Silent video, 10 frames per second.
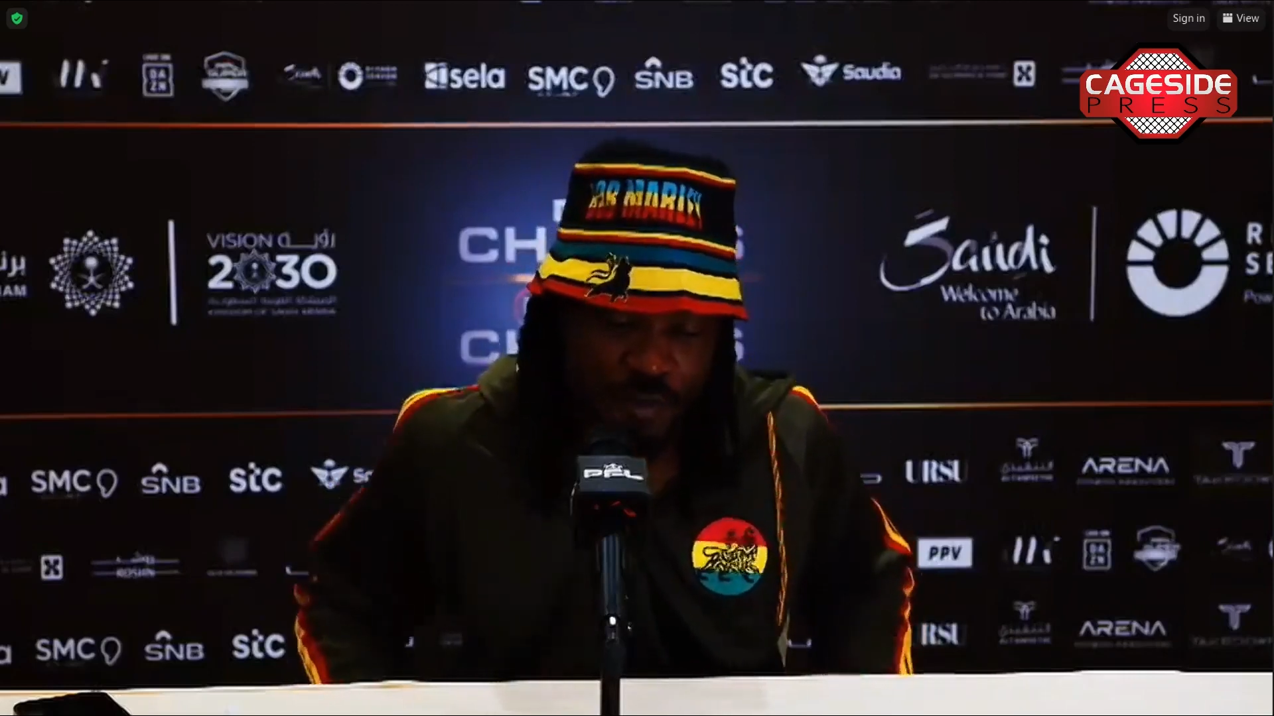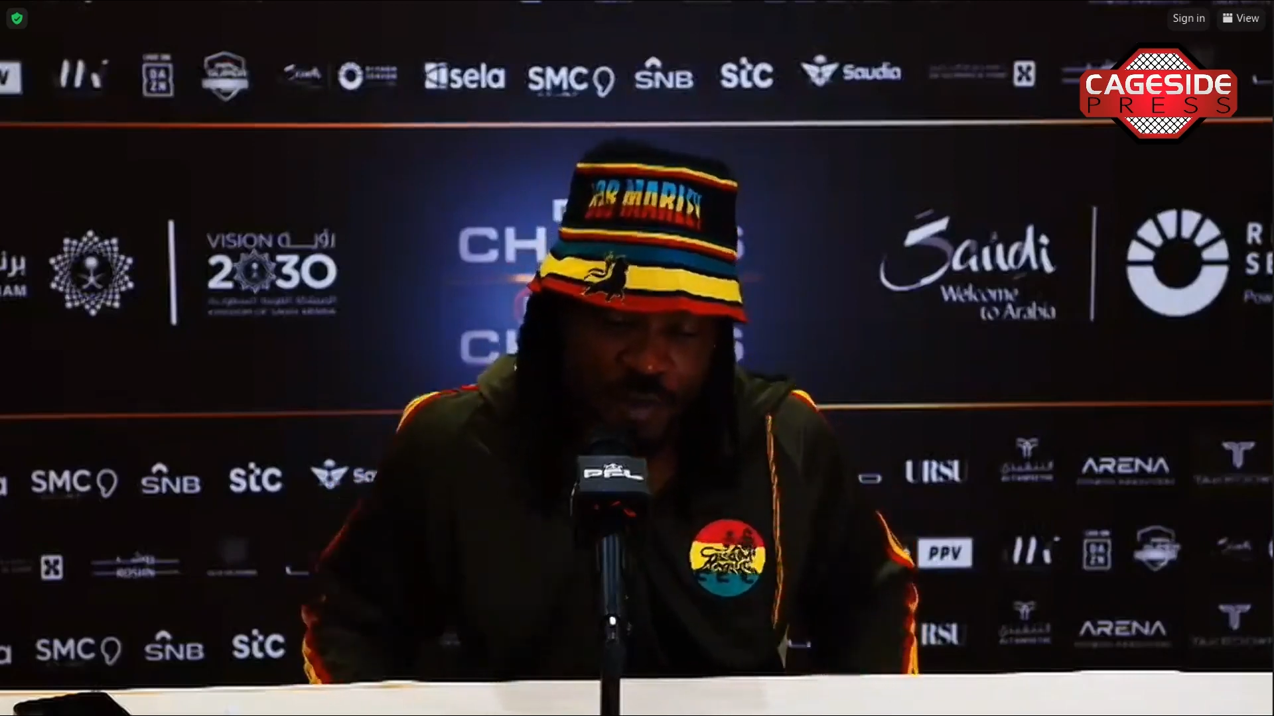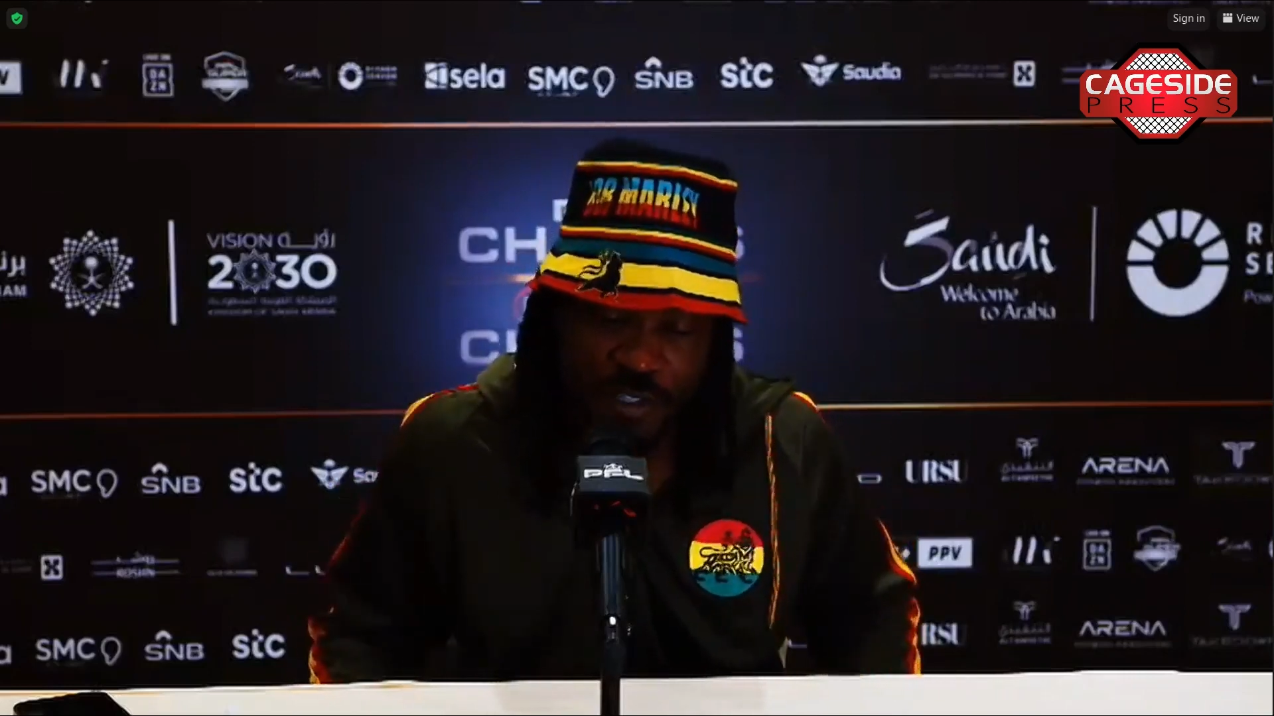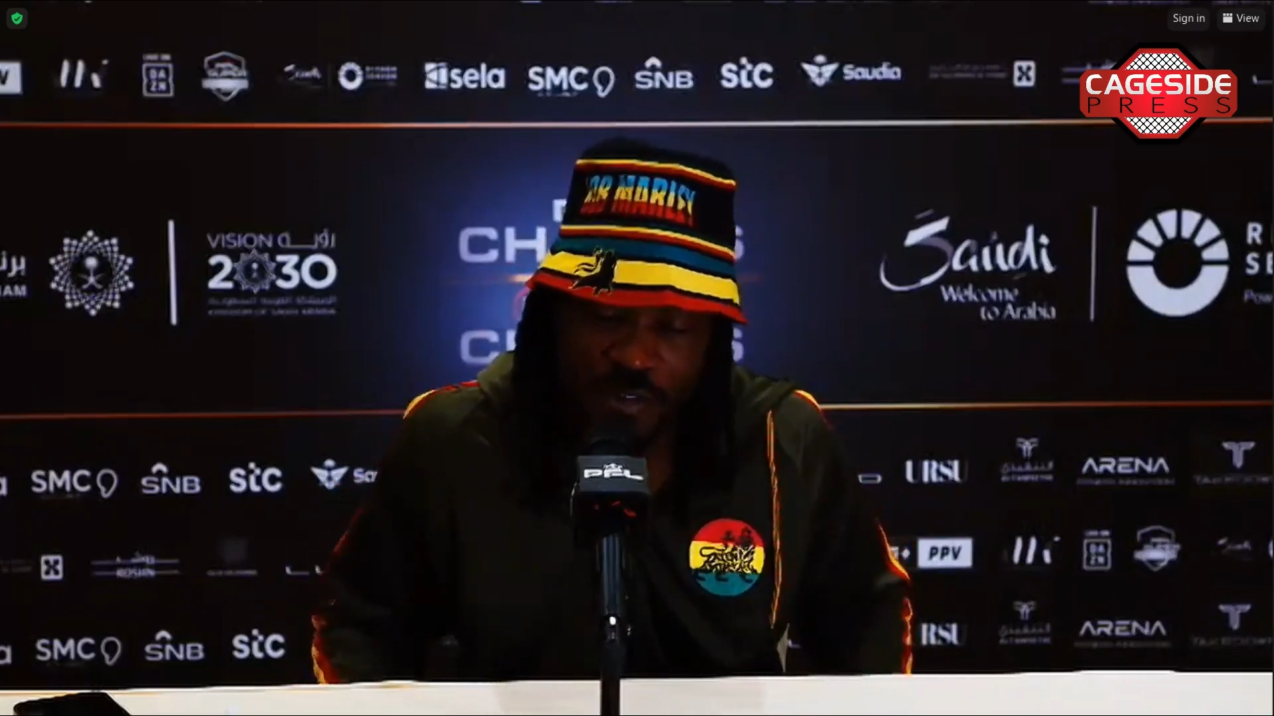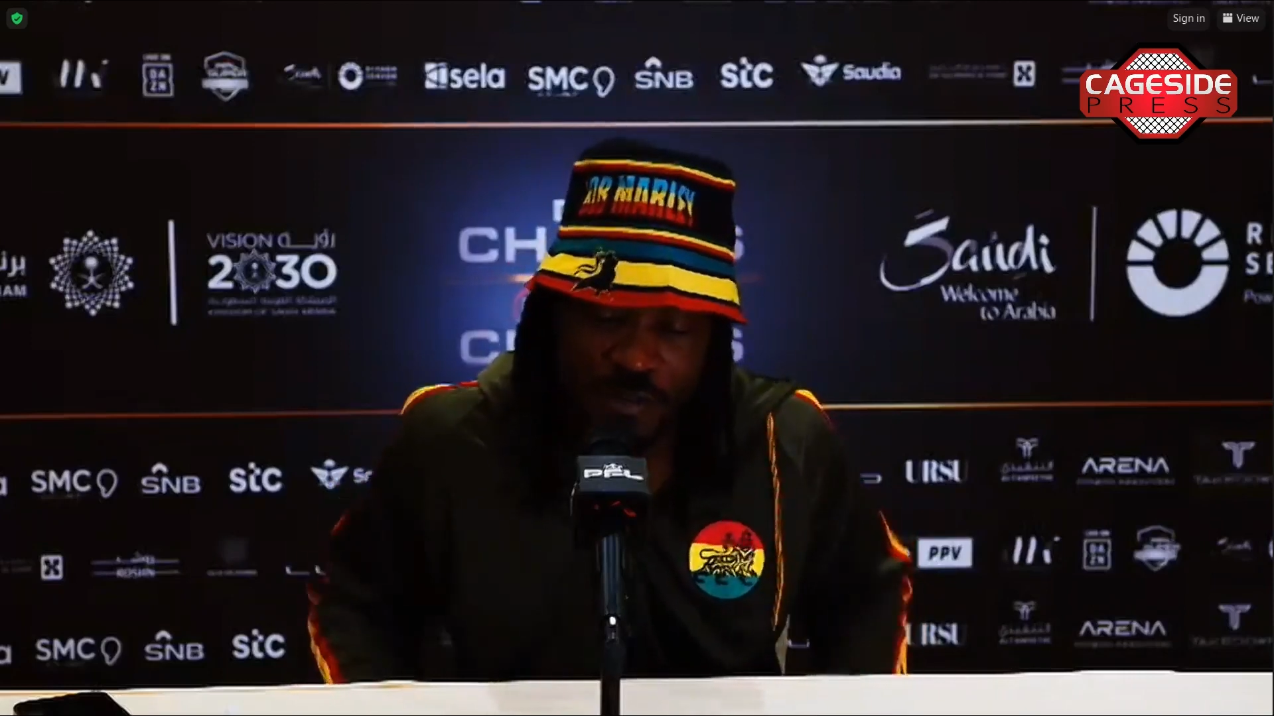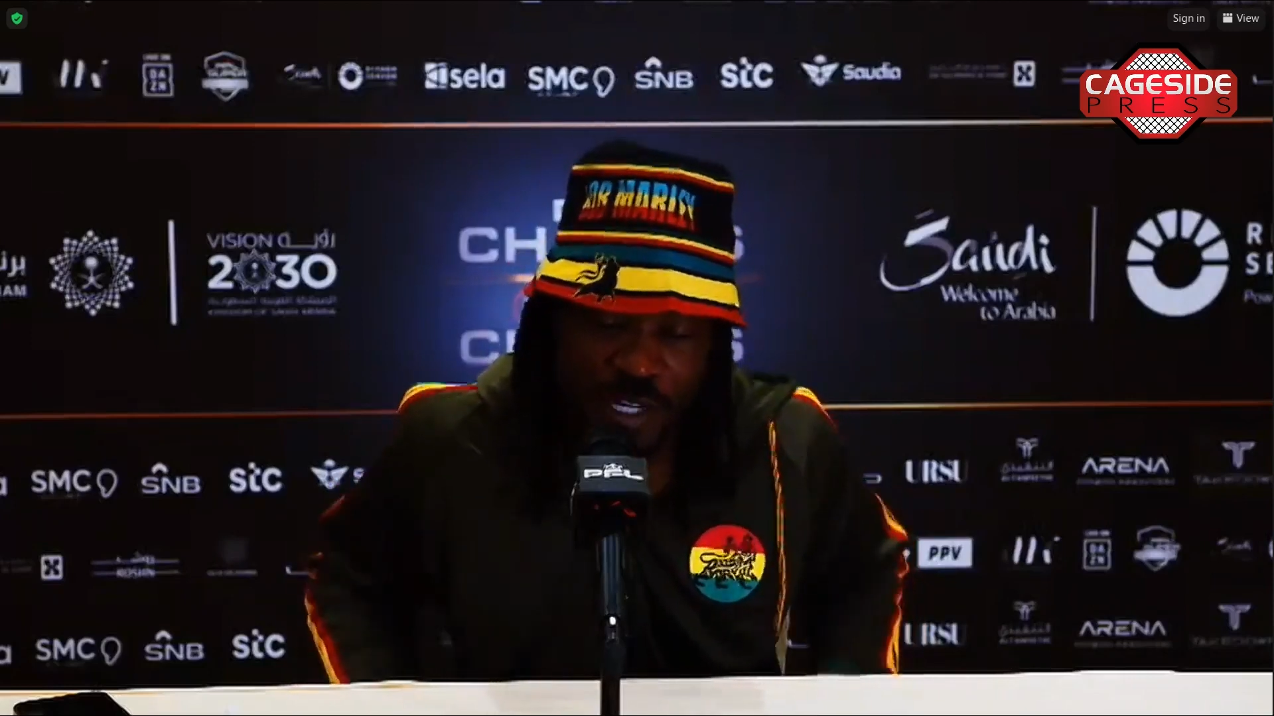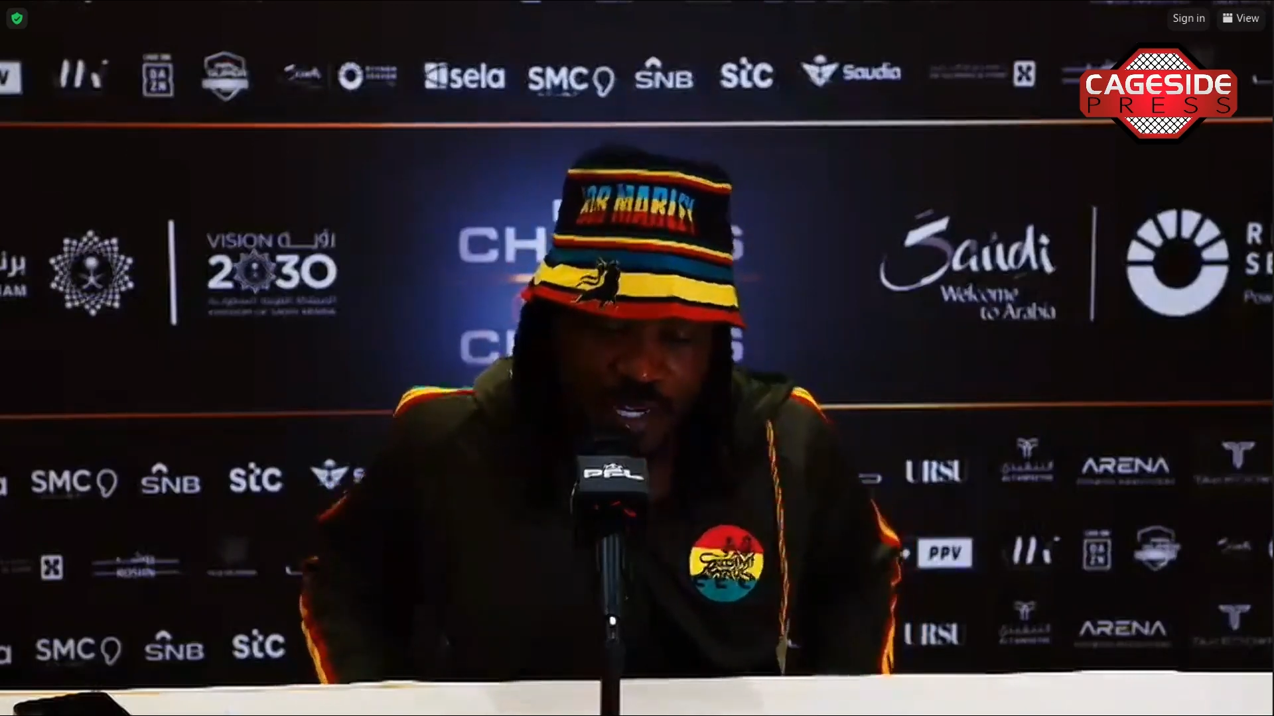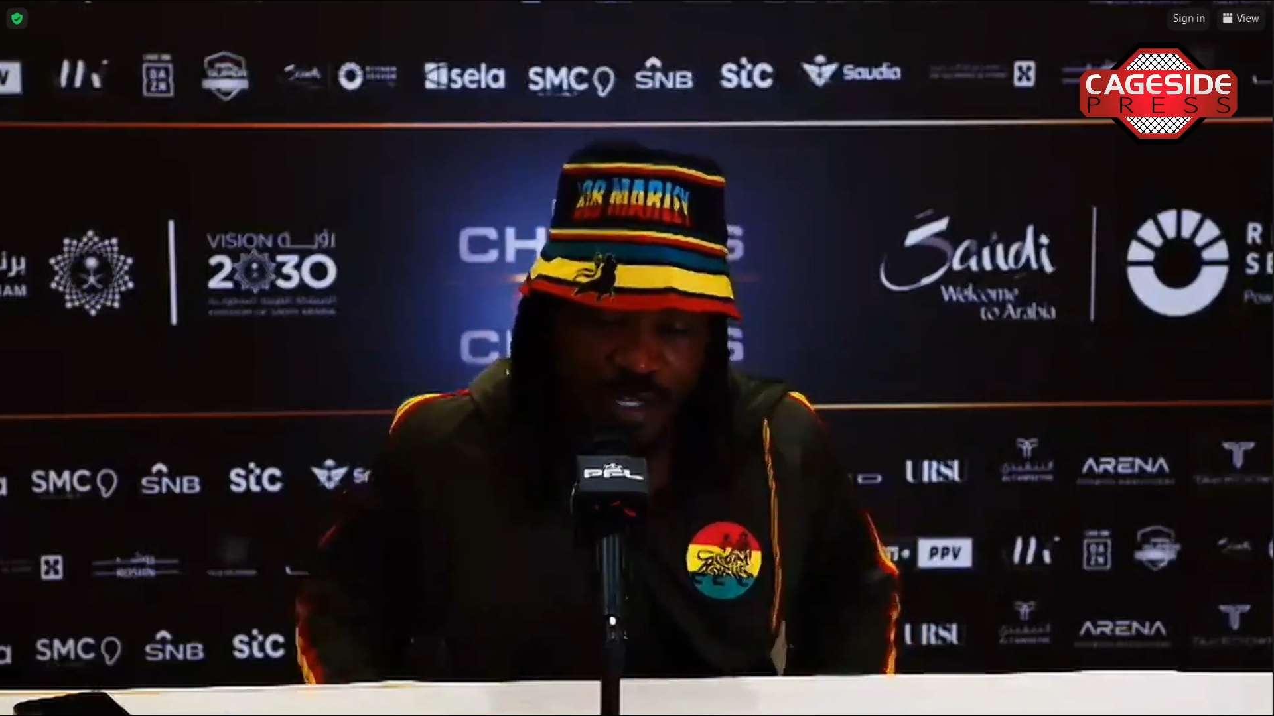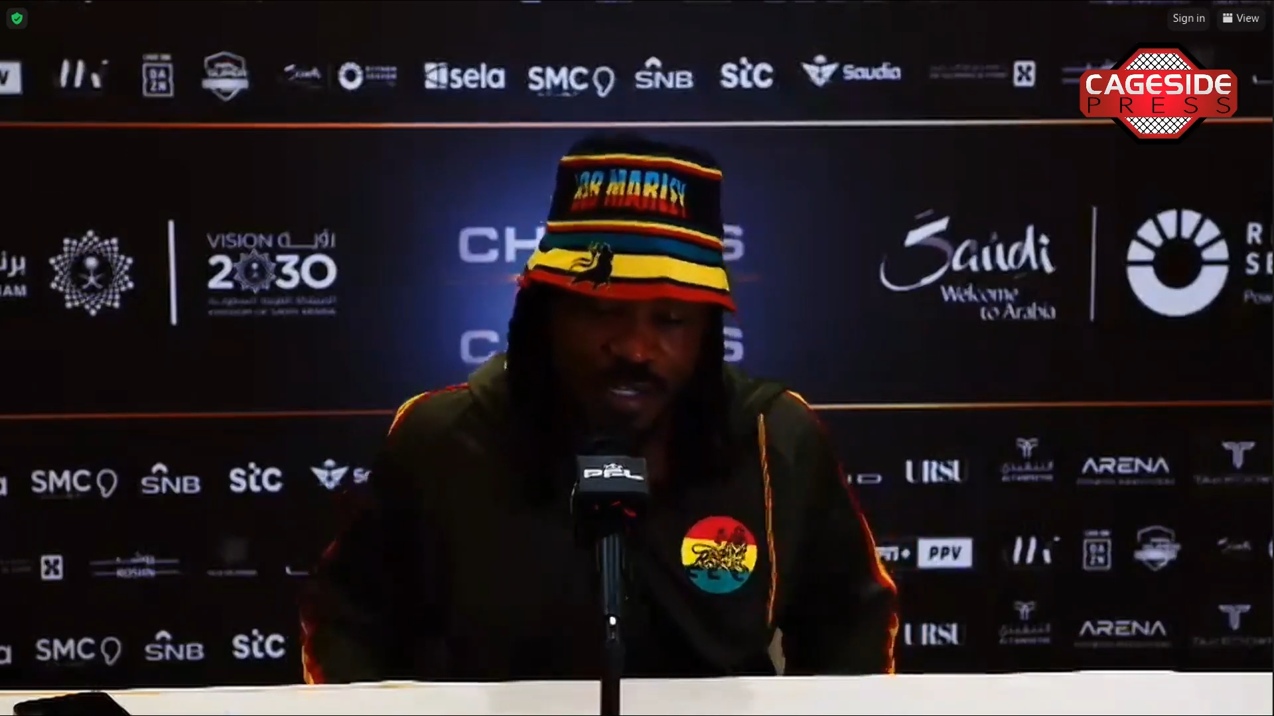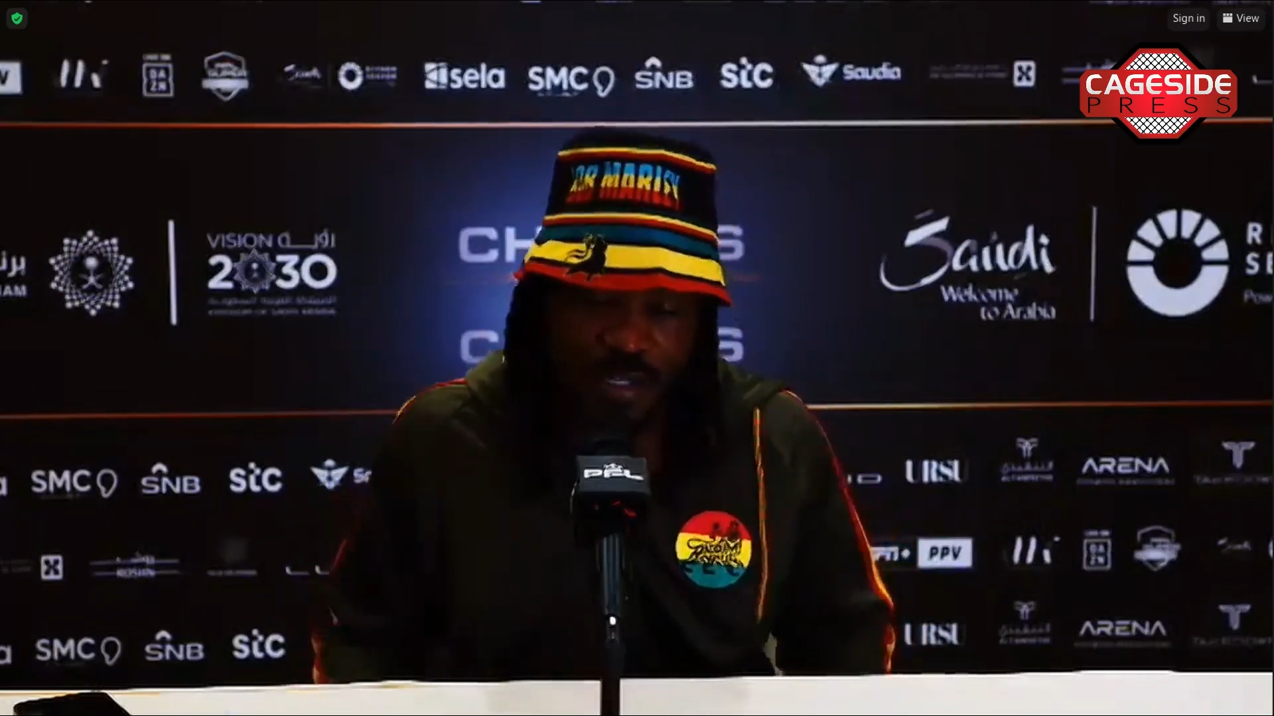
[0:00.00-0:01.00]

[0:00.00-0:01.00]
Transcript: was The Rock.